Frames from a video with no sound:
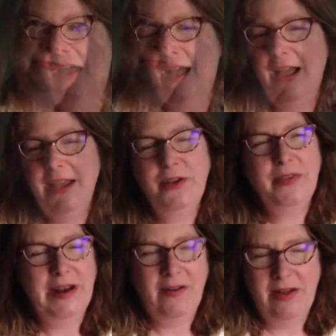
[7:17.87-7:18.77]
I know
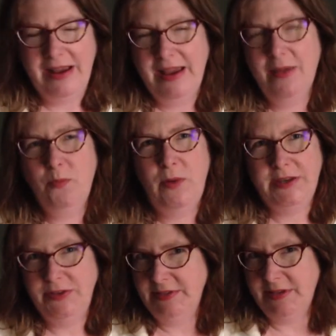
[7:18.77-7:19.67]
that I am way
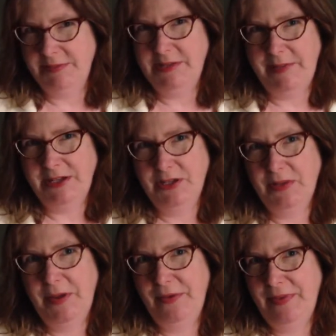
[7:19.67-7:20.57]
too sentimental
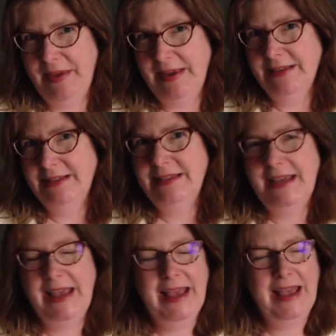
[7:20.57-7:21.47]
about things,
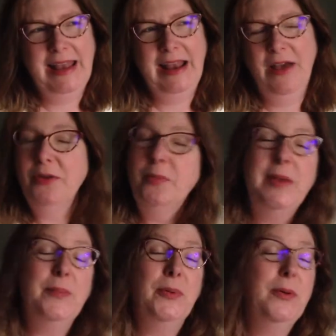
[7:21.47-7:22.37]
and other
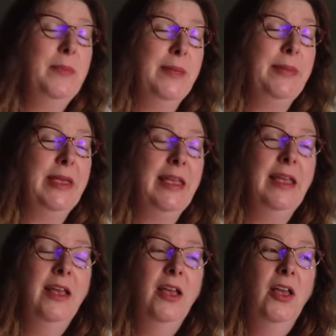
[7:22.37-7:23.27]
people maybe
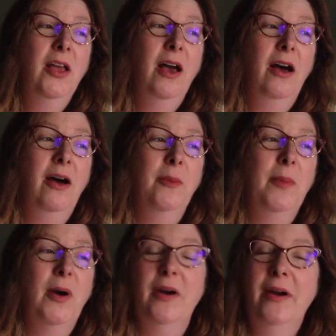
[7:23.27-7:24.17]

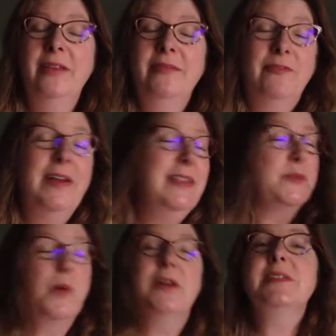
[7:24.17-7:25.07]
find
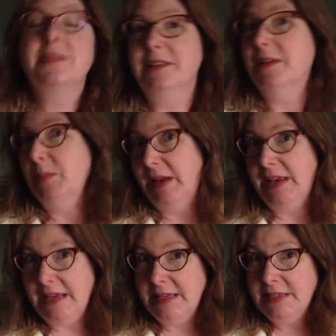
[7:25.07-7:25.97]
this process a little bit
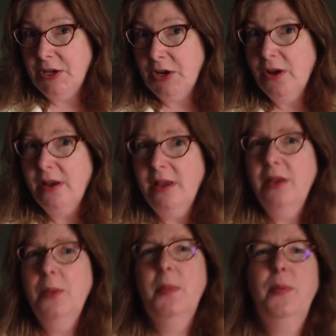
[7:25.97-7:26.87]
easier,
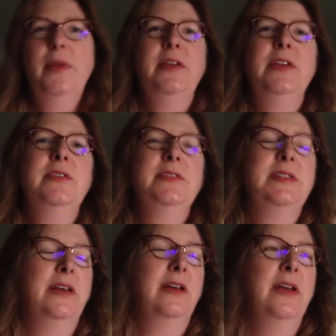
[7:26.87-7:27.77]
but whether you use
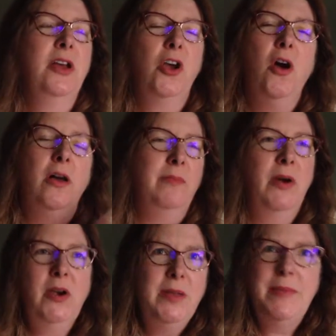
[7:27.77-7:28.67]
the
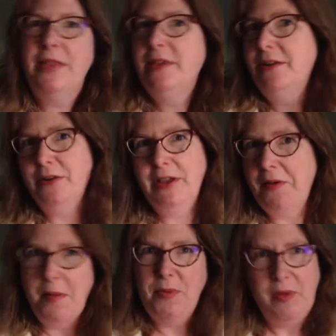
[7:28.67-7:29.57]
KonMari method or you
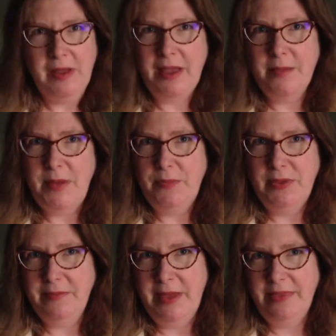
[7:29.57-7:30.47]
come up
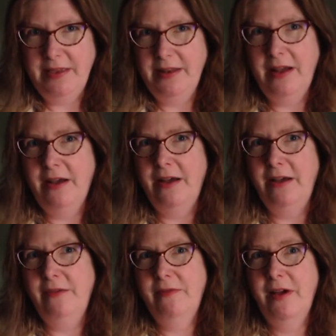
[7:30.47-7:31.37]
with a method
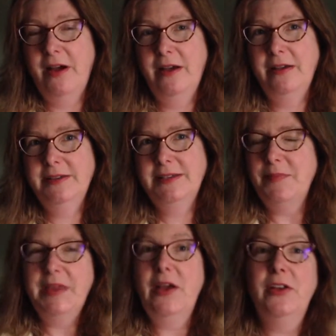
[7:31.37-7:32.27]
of
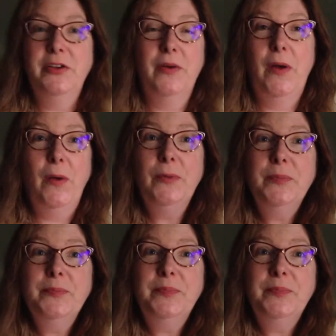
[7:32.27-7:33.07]
something on your own,